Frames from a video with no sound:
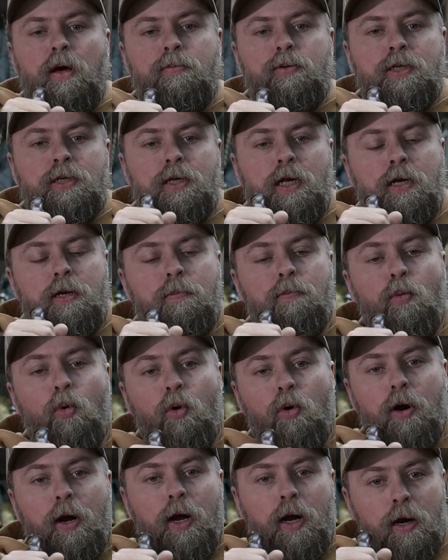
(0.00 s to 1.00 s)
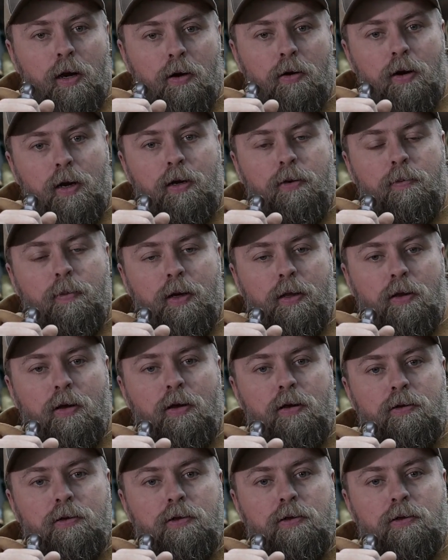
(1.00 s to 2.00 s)
just letting more air out of my
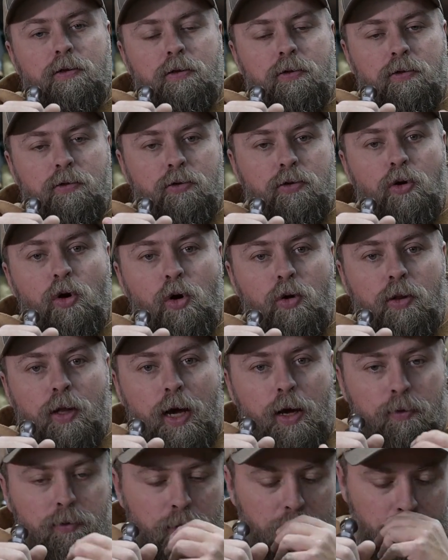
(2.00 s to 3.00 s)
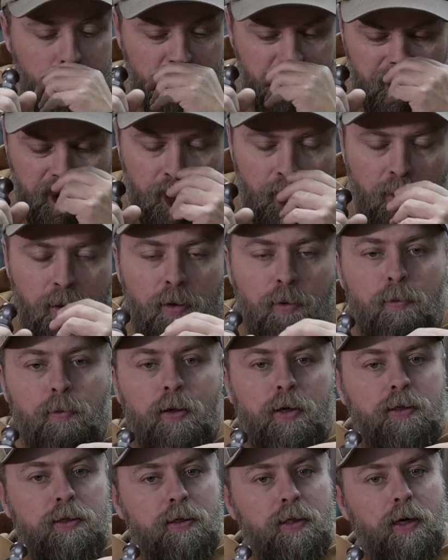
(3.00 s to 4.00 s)
lungs to call loudly.
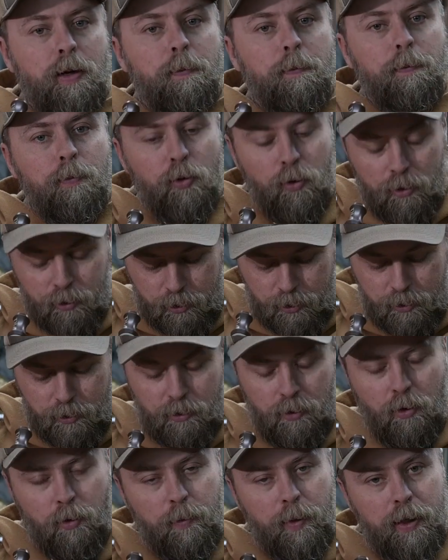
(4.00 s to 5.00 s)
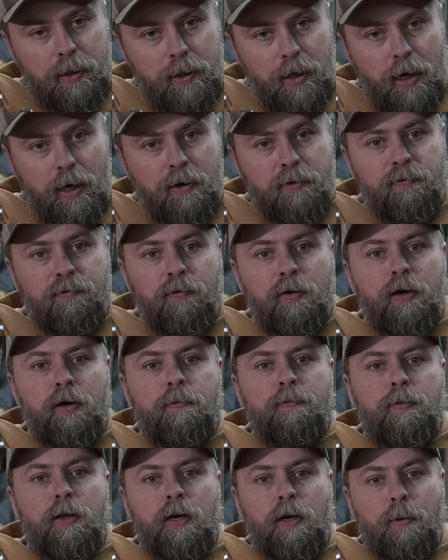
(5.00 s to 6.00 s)
But like I said, I'm pushing on my
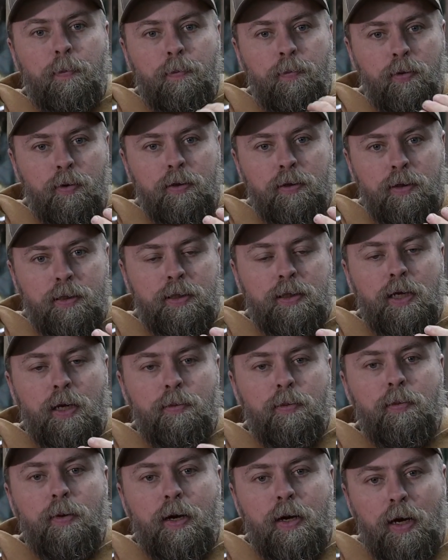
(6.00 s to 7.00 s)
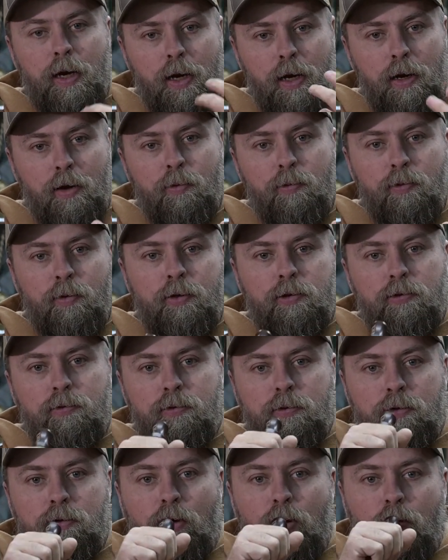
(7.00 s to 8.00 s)
diaphragm and I'm putting the same amount of air pressure
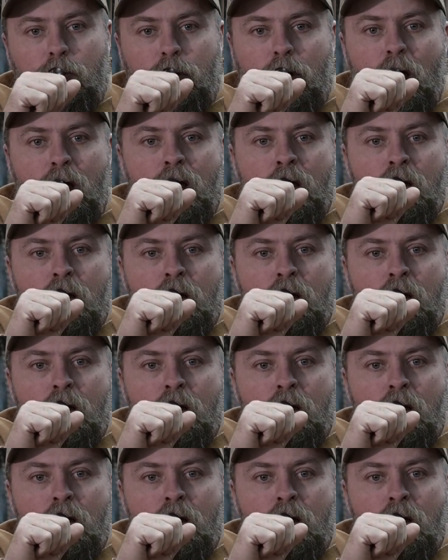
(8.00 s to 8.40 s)
in the call when I...